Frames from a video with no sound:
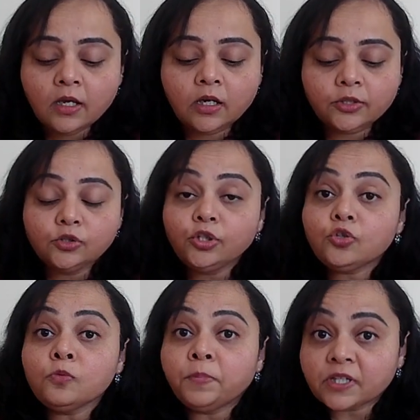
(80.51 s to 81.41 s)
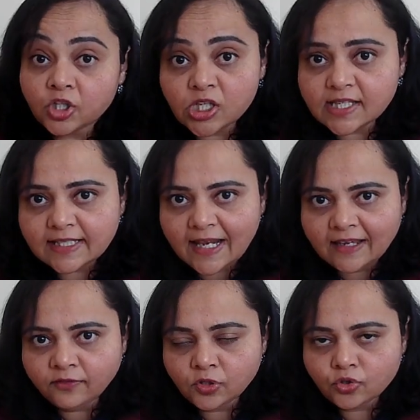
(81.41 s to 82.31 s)
you need to purchase a
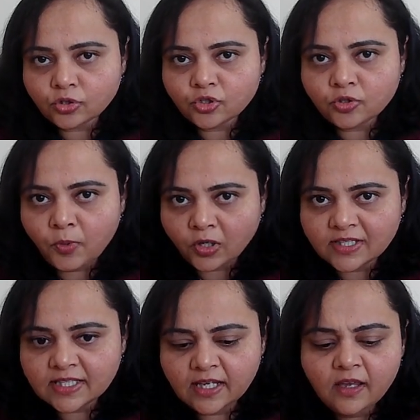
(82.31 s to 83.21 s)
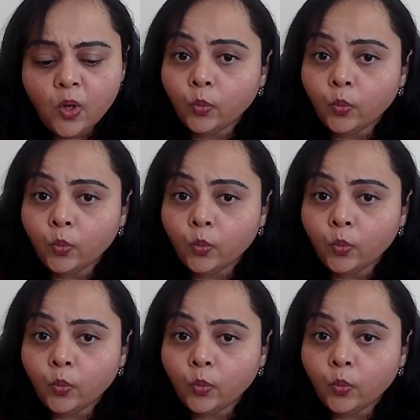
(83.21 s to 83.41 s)
life insurance policy,